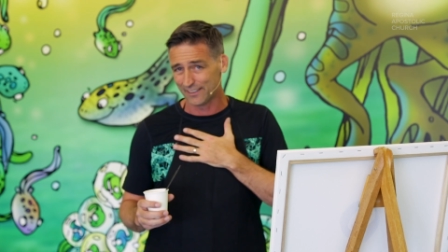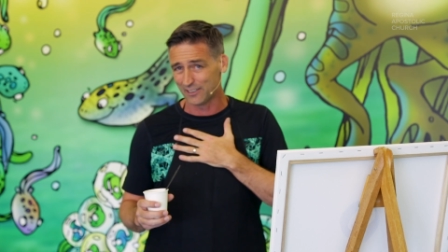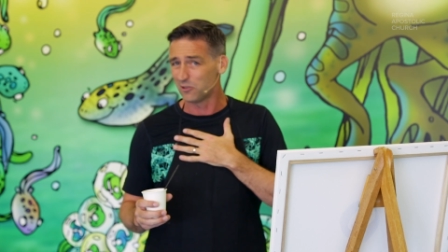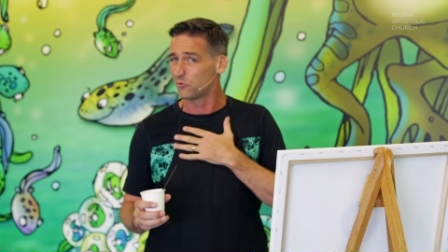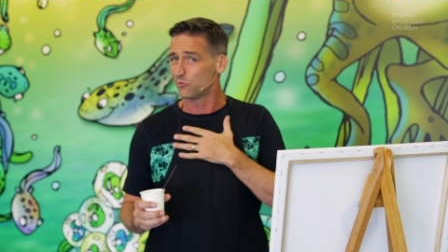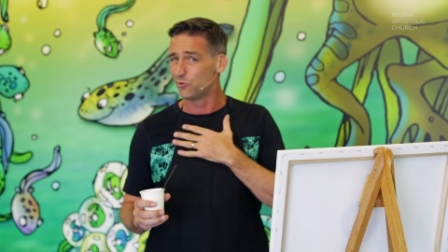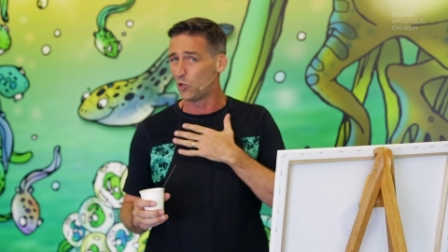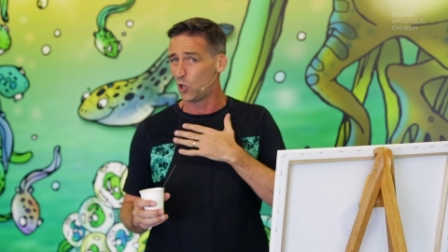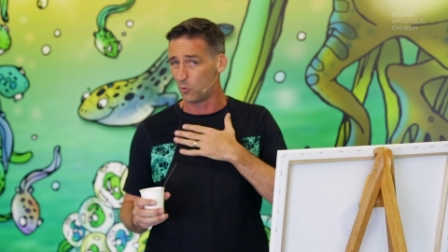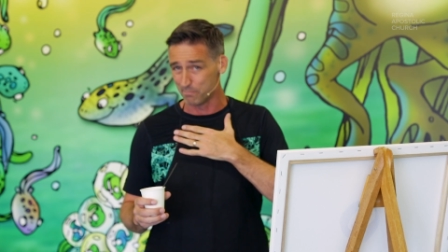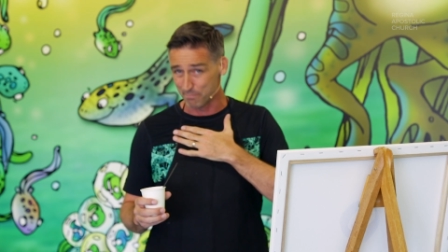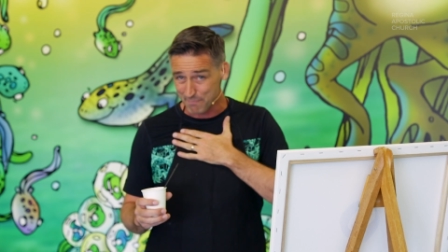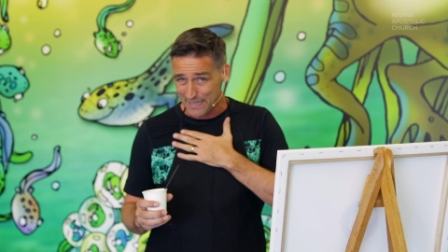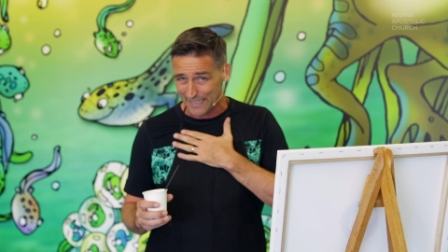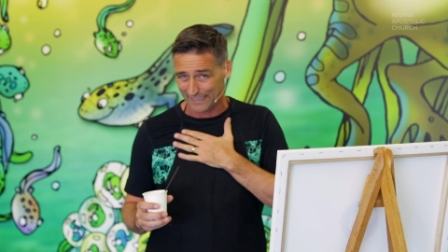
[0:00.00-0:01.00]
You don't know
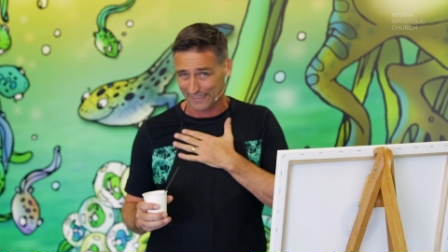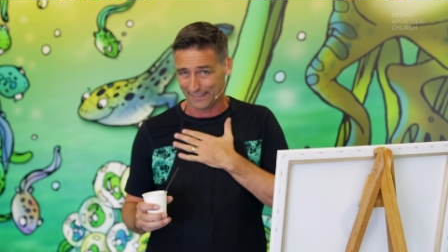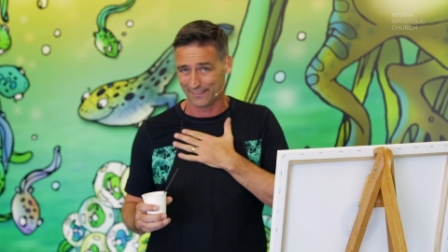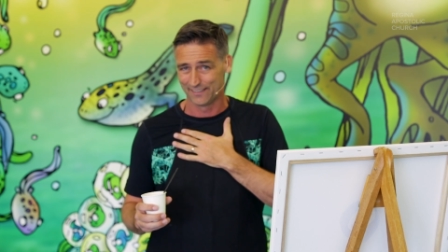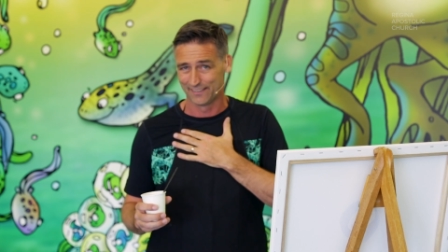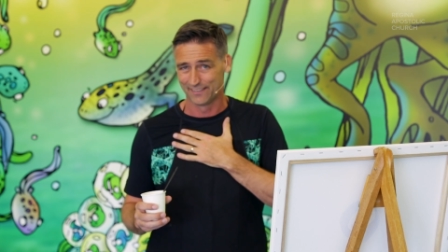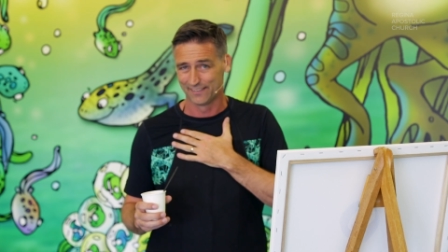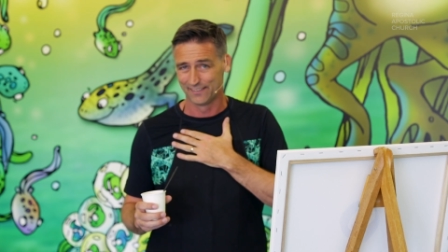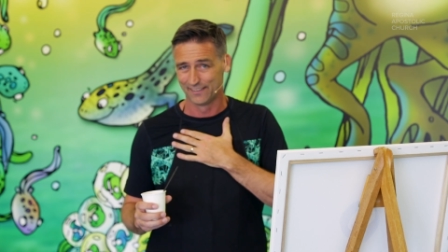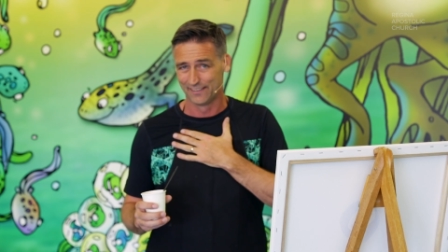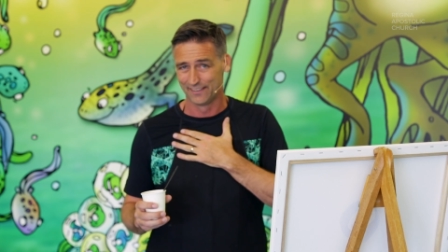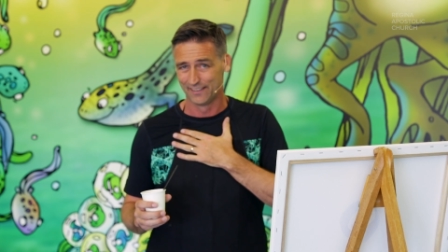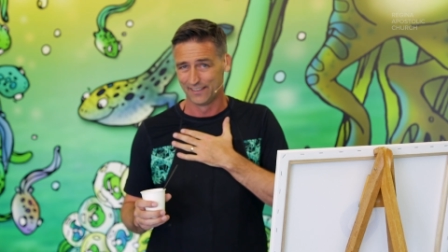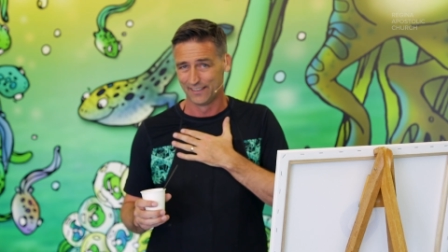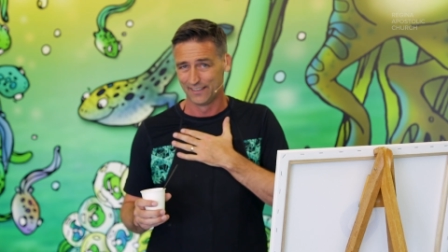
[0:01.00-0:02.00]
me.
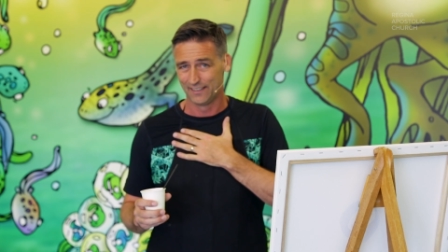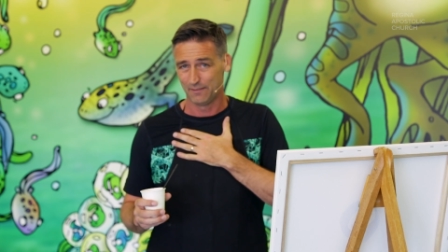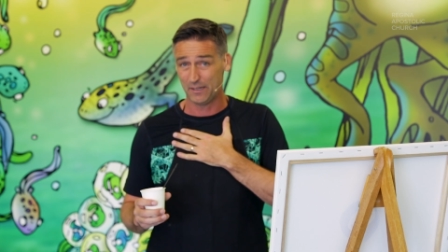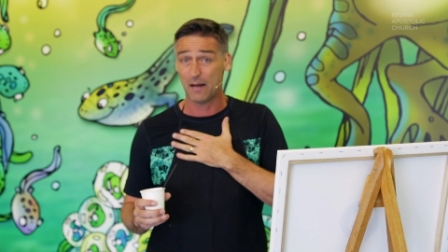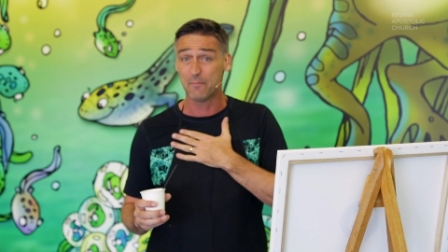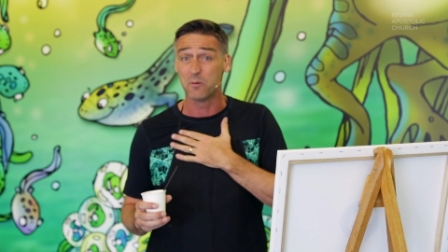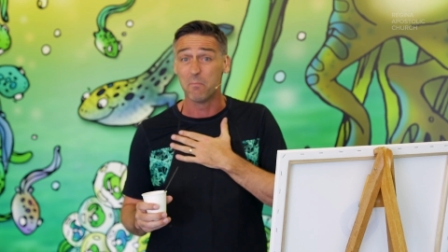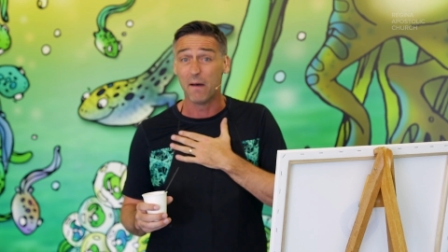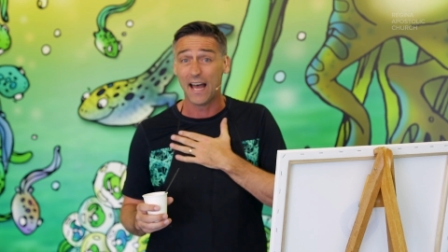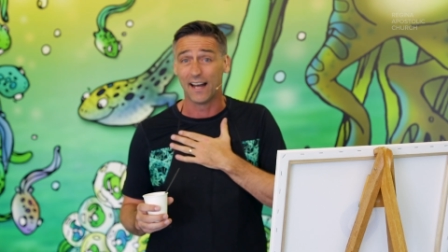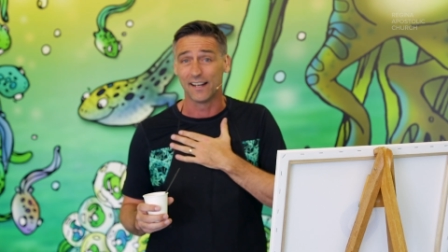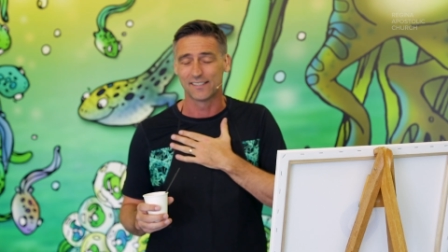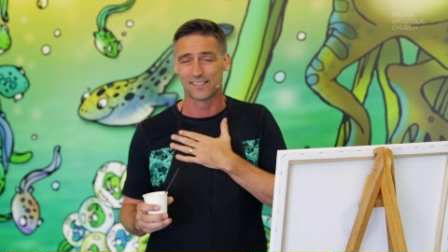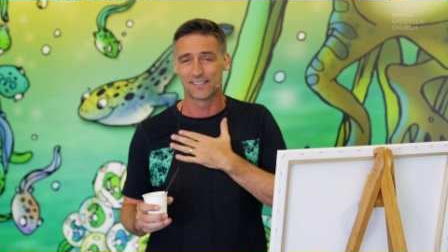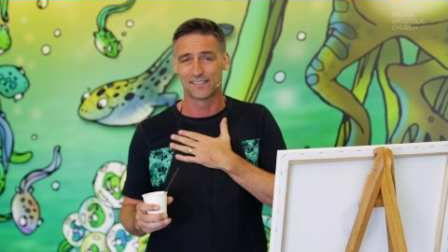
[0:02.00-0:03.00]
I mean, I'm a
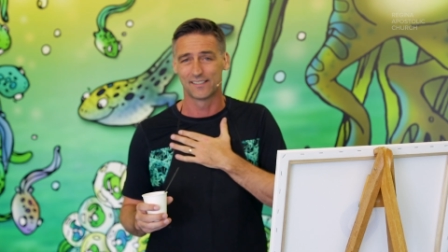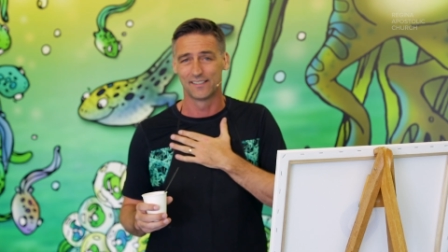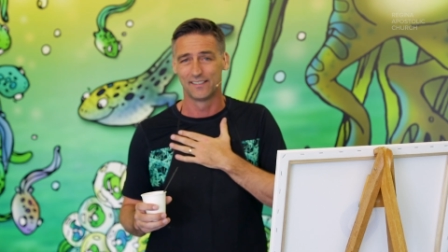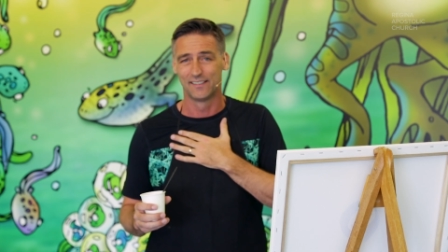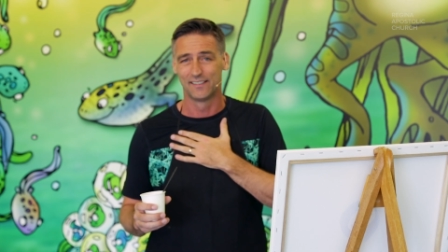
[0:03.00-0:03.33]
mess.